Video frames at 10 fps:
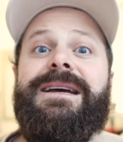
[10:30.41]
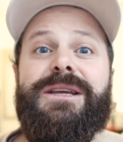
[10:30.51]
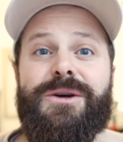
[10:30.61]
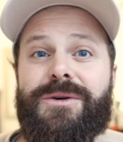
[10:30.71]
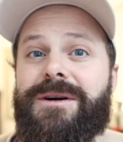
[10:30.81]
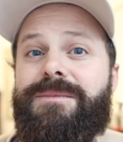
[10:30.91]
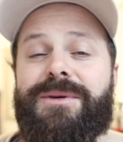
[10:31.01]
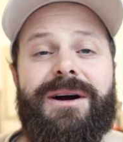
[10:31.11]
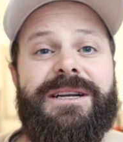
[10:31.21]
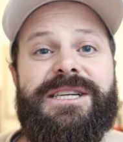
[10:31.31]
your
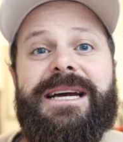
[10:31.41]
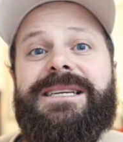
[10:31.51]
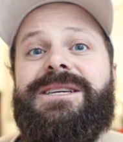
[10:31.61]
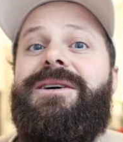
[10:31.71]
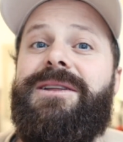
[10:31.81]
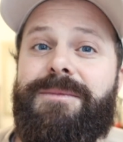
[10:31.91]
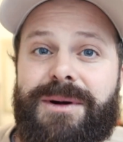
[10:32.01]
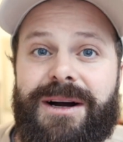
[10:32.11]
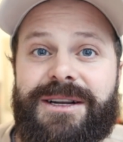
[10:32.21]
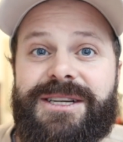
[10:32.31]
projects are the
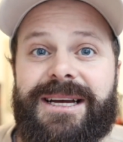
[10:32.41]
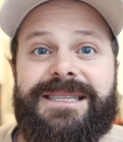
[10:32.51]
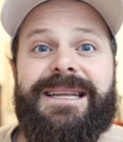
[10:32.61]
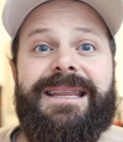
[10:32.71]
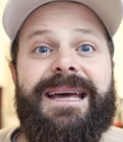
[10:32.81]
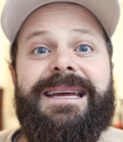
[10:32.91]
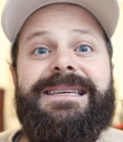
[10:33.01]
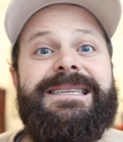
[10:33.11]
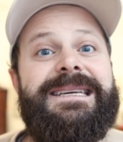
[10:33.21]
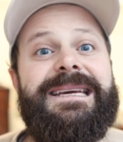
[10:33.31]
projects they
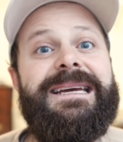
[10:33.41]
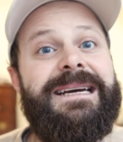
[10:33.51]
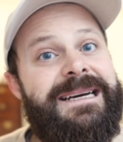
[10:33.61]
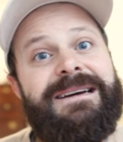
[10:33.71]
see